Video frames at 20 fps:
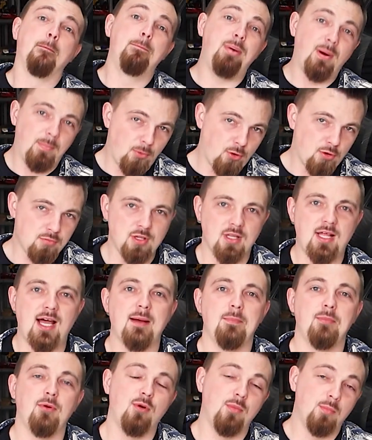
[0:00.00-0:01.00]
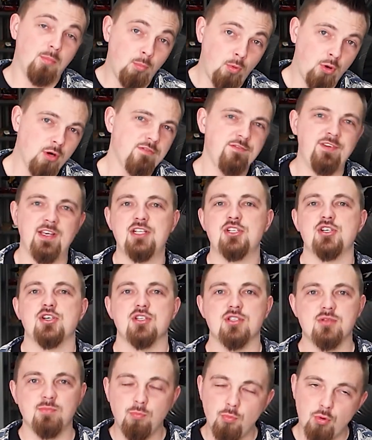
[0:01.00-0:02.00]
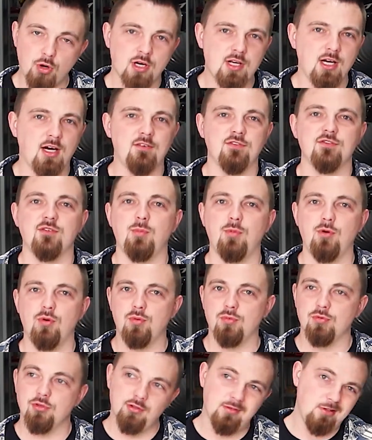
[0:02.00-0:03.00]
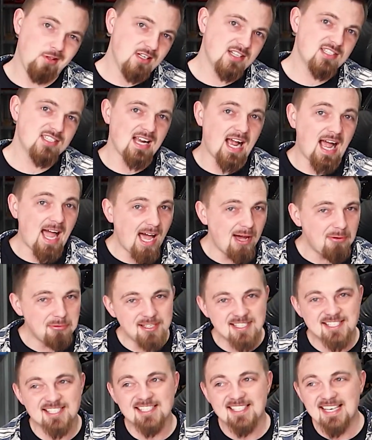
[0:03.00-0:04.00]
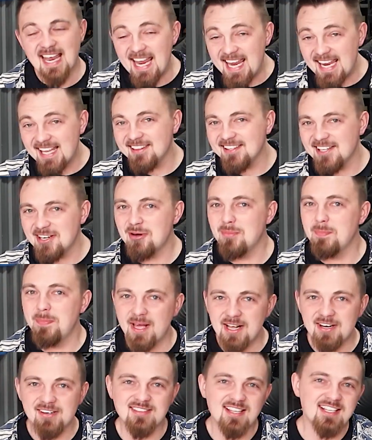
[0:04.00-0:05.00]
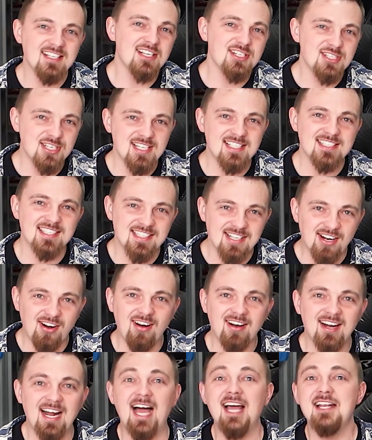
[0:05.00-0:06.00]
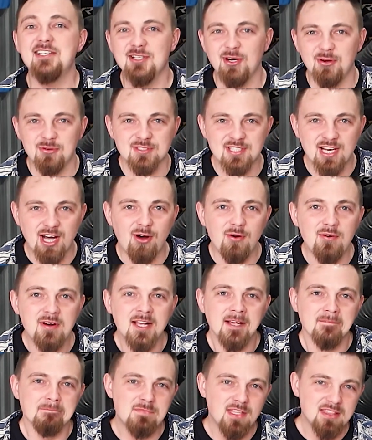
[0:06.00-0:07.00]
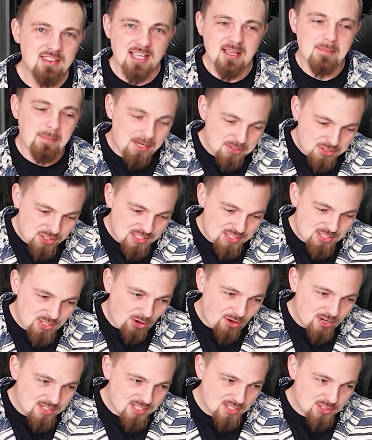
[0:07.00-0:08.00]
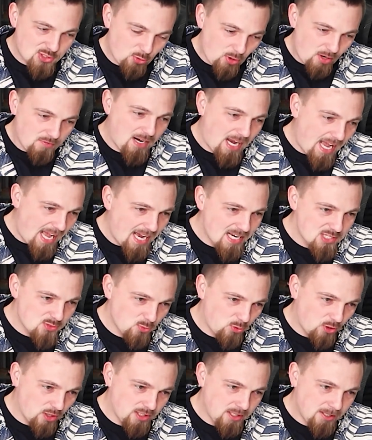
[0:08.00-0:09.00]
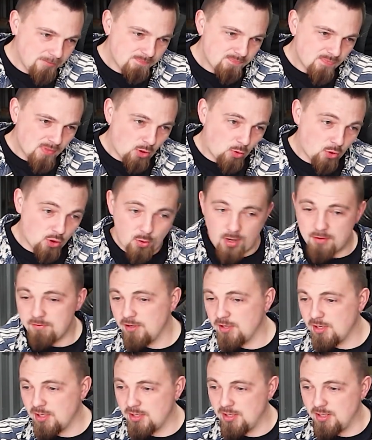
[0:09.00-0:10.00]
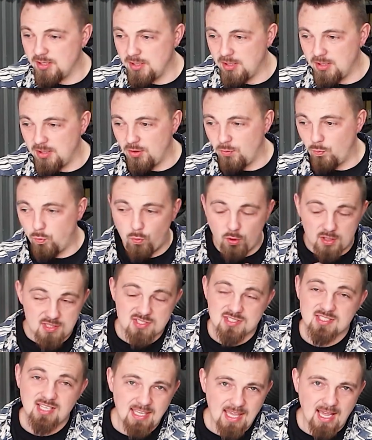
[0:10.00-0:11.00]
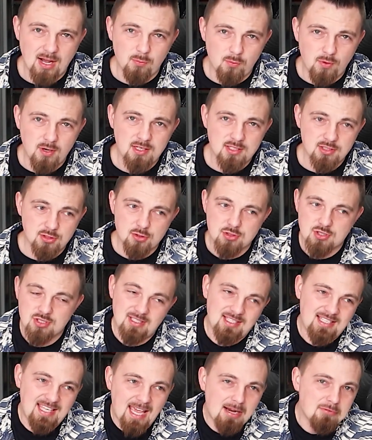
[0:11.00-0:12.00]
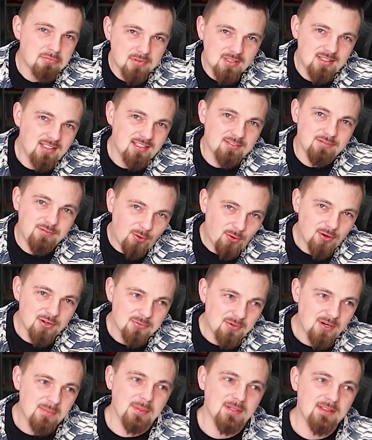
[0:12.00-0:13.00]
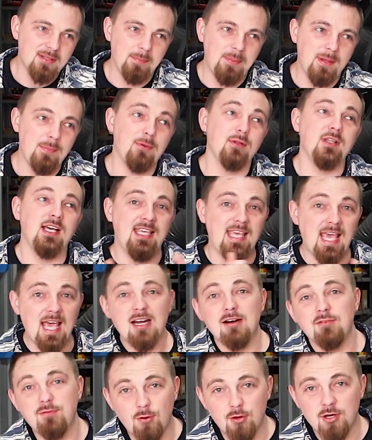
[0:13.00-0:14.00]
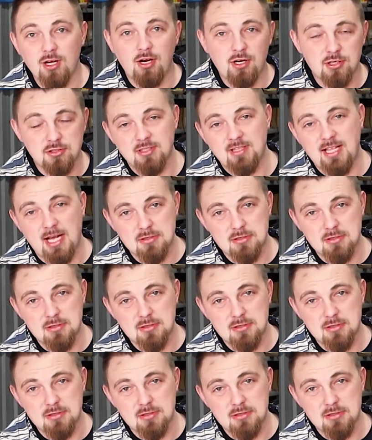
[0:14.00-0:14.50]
but more reliable, more features, more comfortable. Looks, I would say, a little better than the GTR. I don't know. The thing about GTRs is whoever has one, or whoever wants to get one, usually can't really afford one, but the people that can afford a $100,000